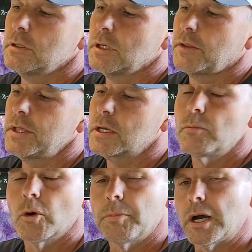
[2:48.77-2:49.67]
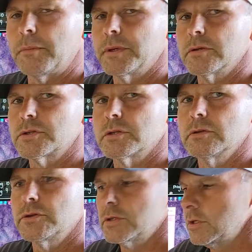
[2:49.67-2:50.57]
I think a more popular
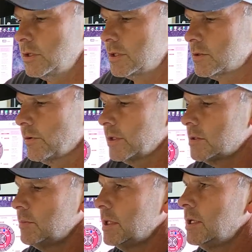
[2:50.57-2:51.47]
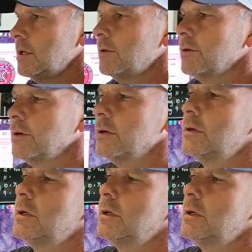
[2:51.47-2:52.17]
solution is going to be either